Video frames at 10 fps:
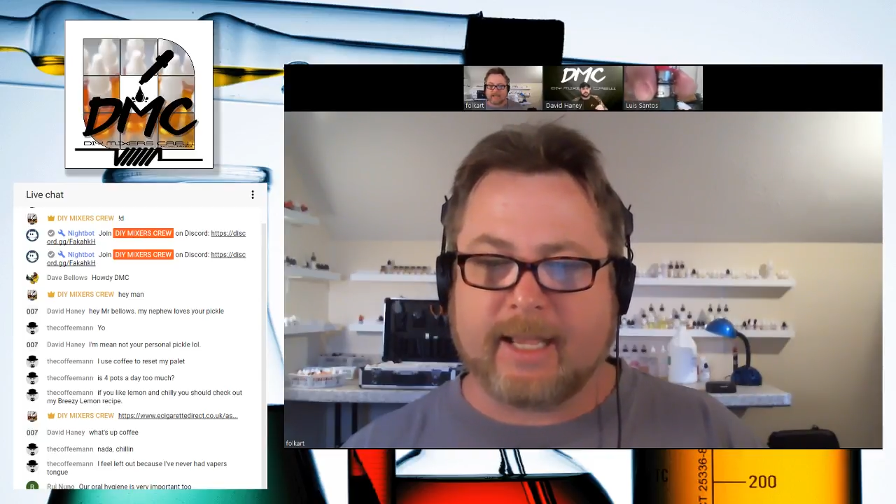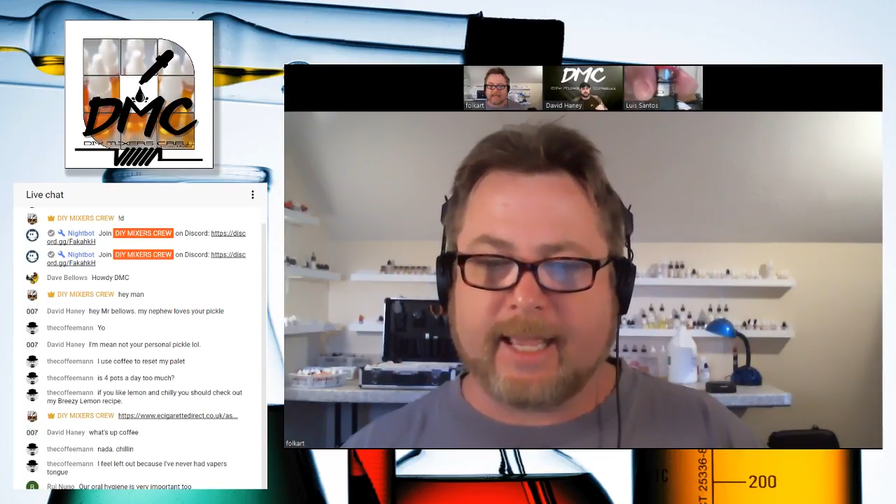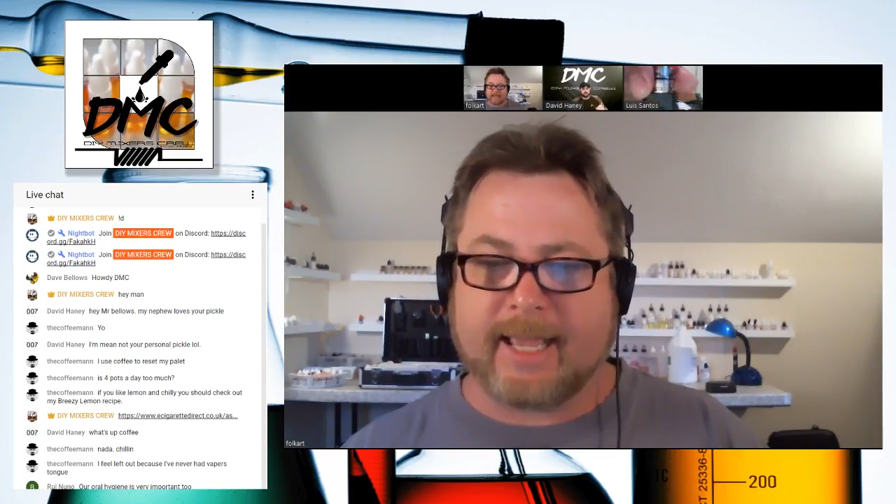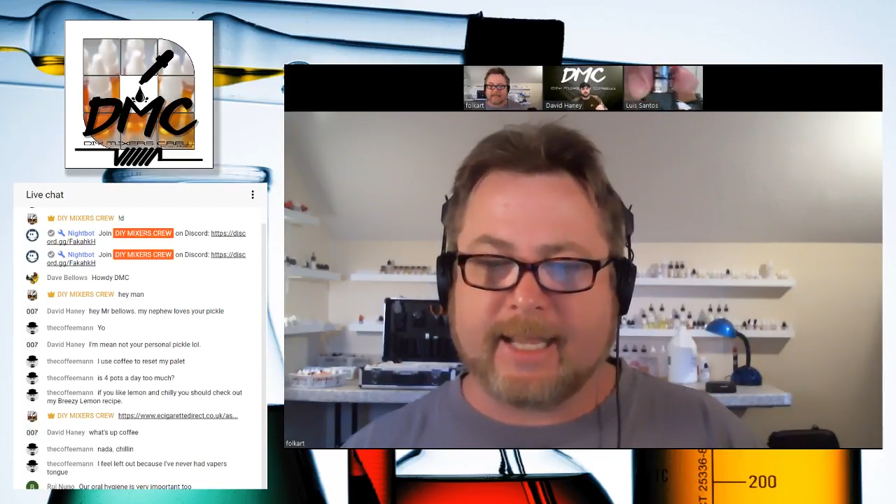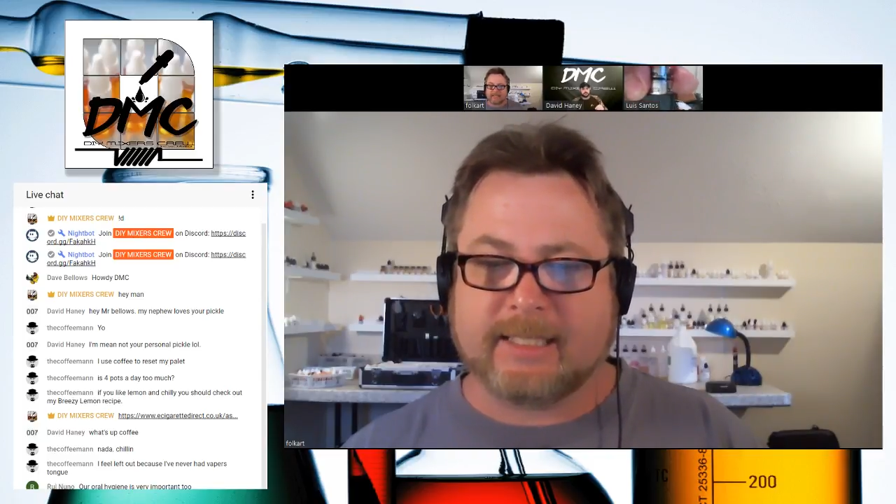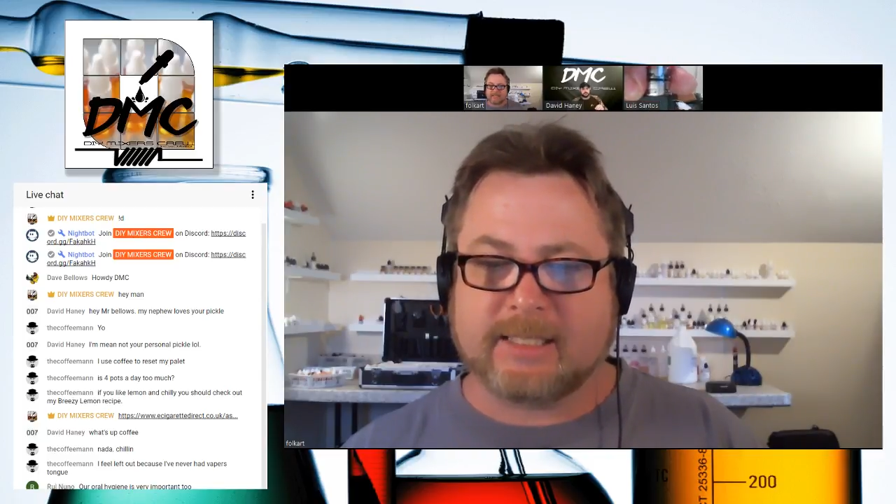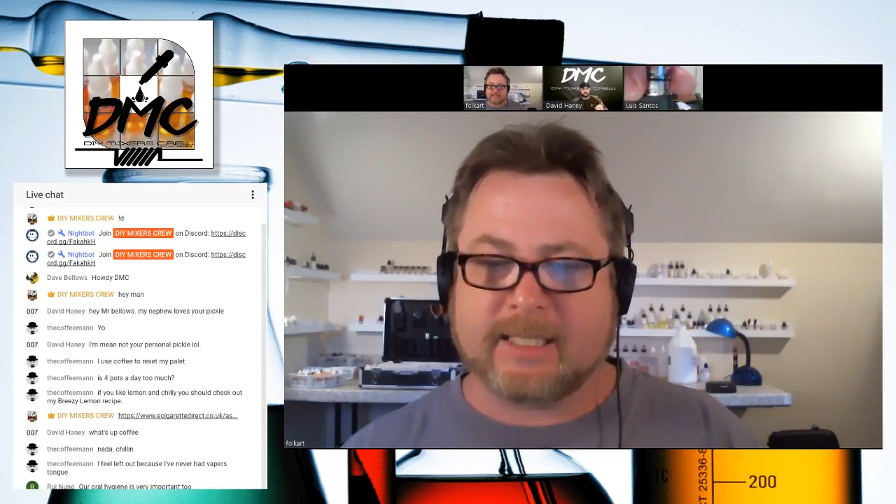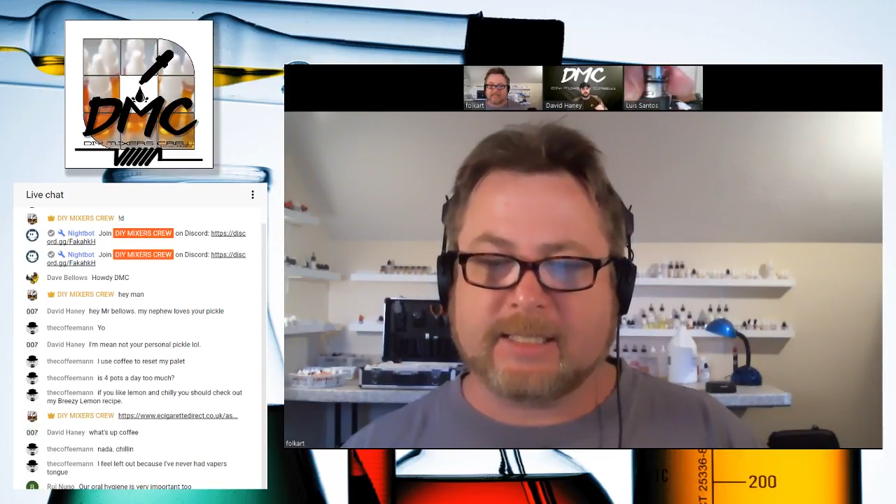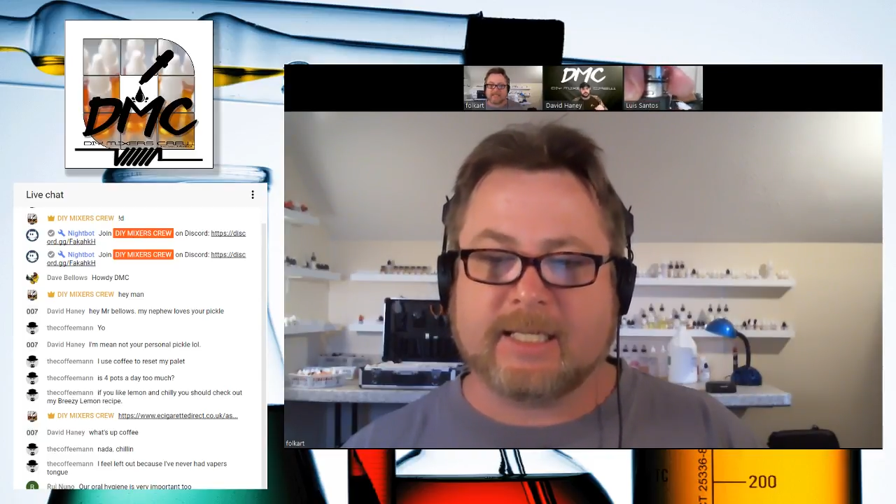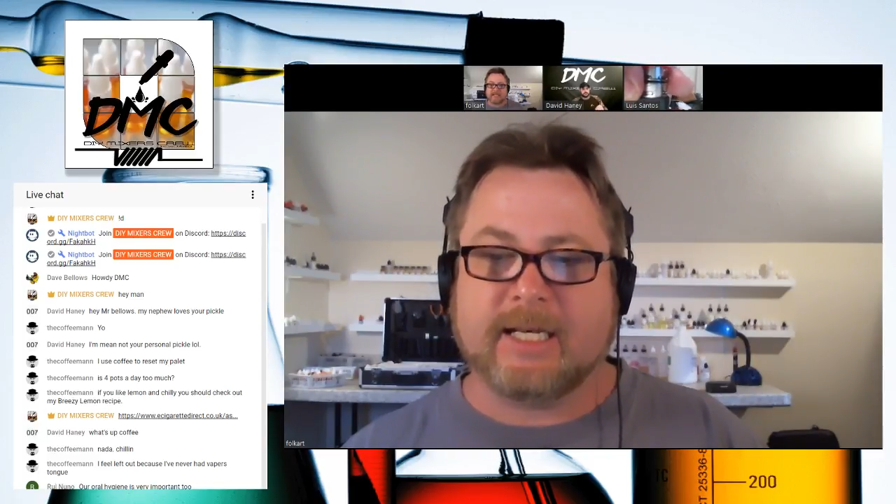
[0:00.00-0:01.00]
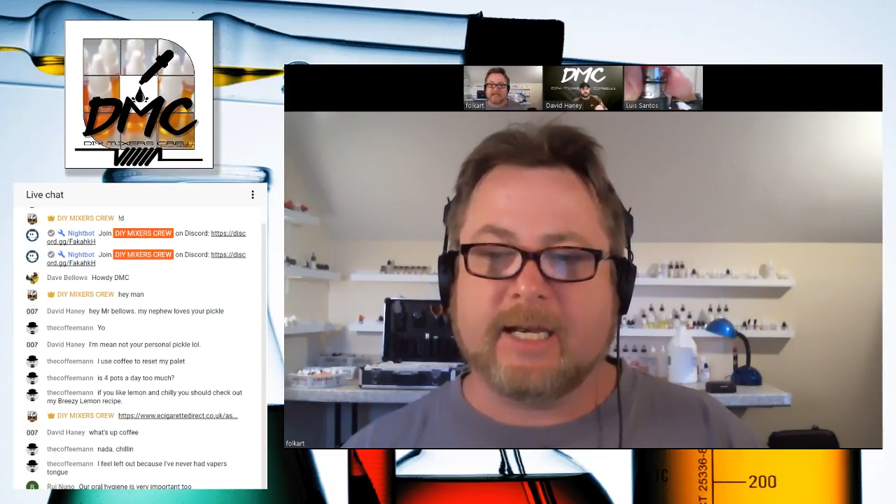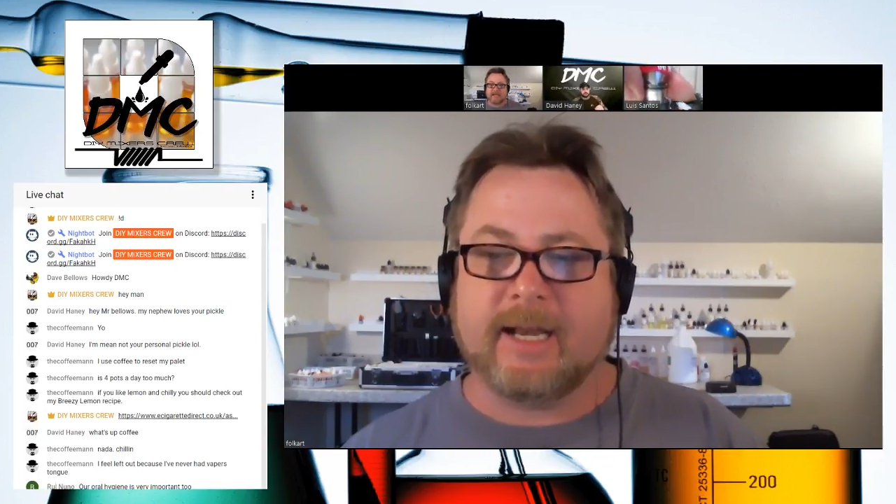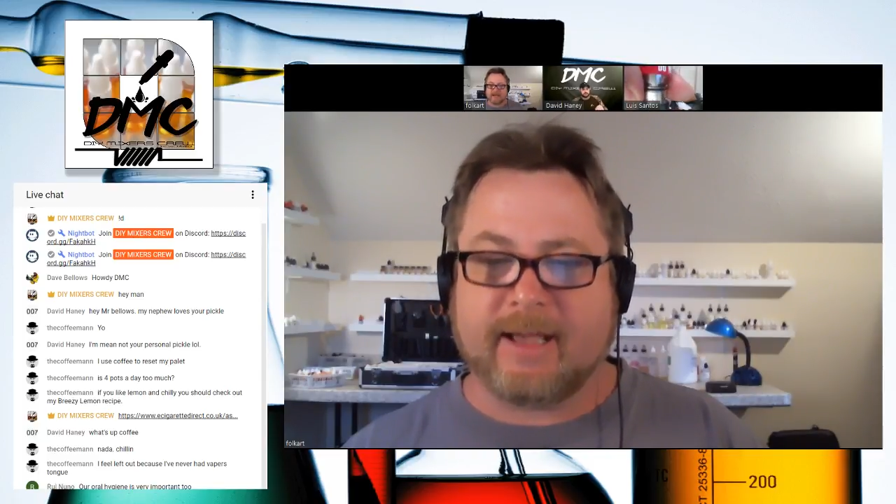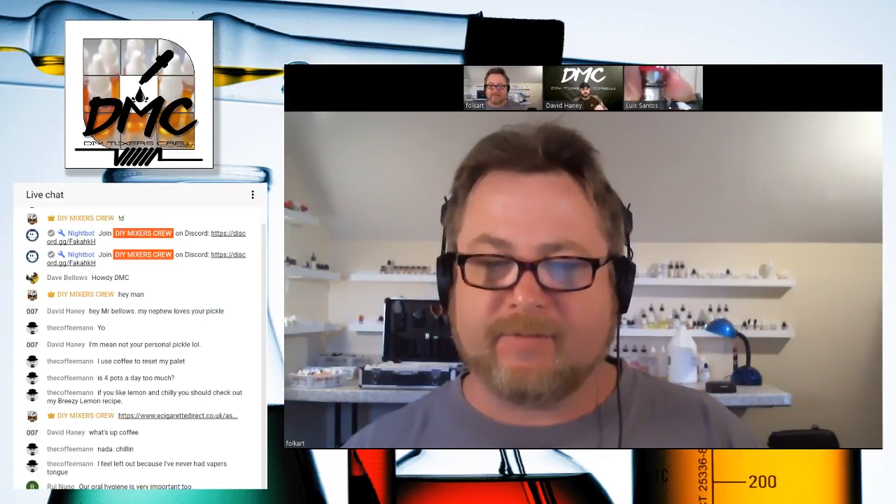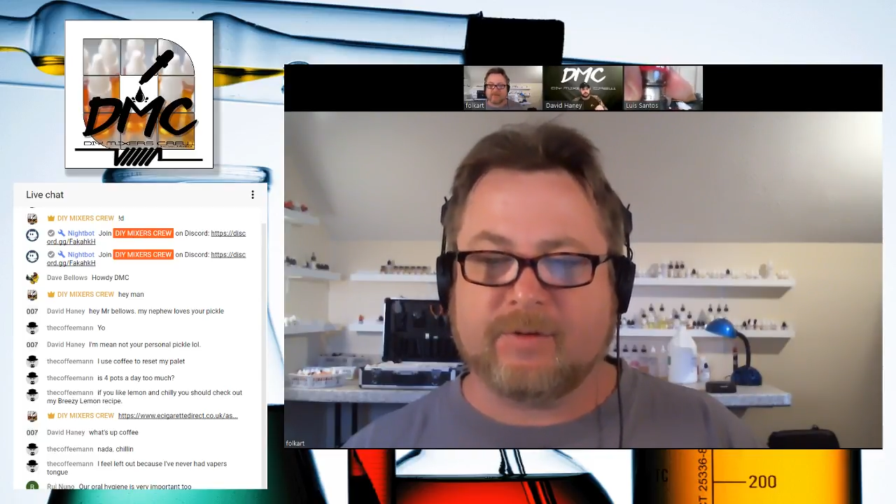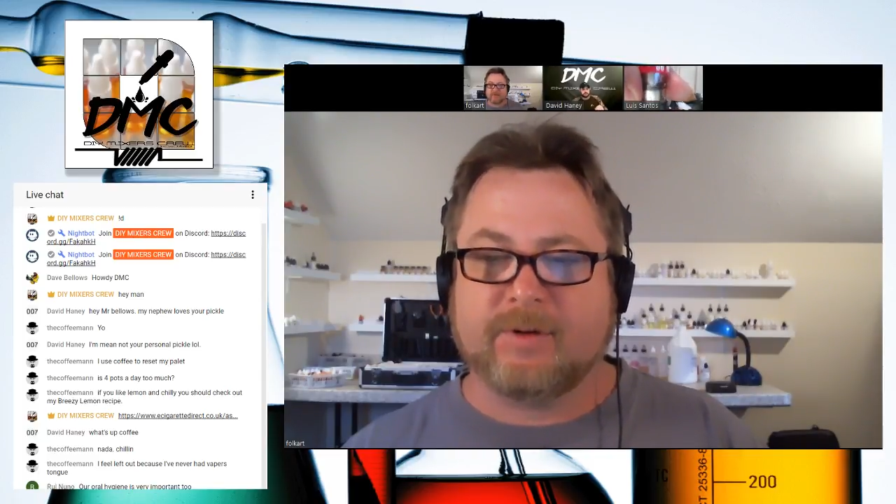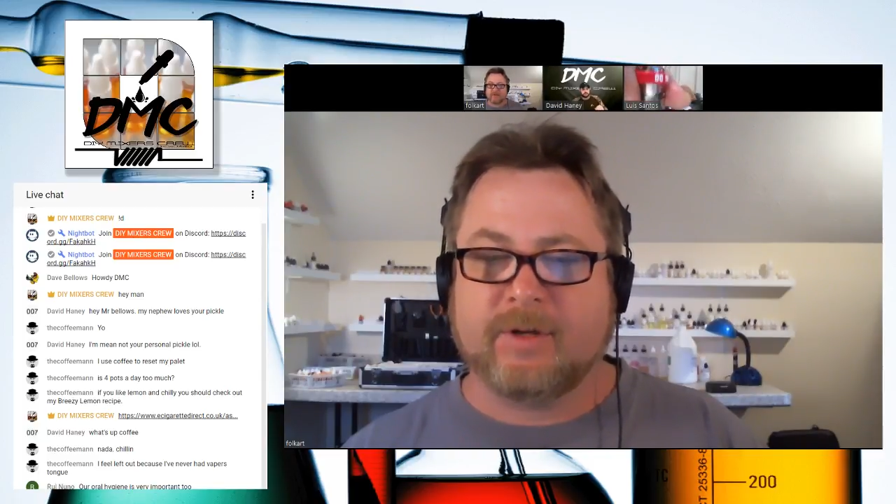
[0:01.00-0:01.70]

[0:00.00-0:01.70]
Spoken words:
and he says he never